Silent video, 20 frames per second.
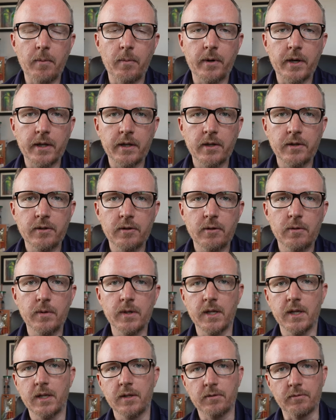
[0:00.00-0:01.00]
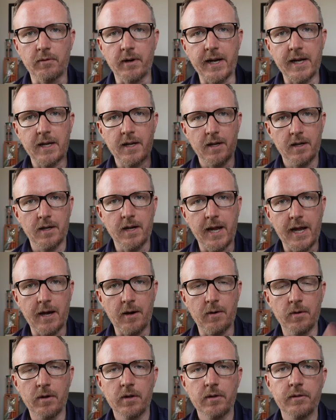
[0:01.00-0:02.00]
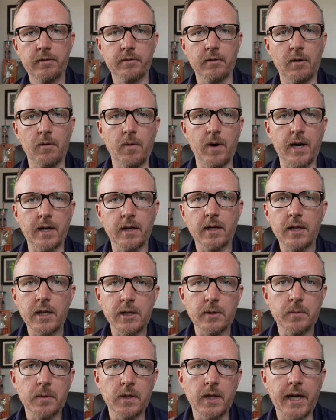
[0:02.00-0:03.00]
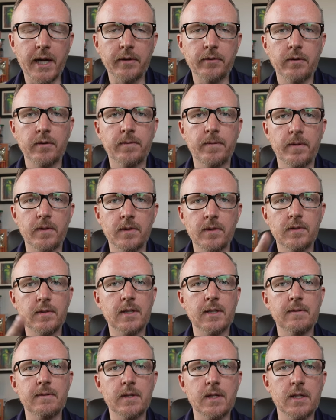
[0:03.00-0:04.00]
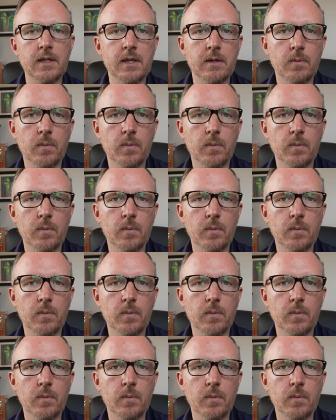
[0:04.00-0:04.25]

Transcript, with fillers: what we're gonna do is right now, throw on an equalizer for the Z V E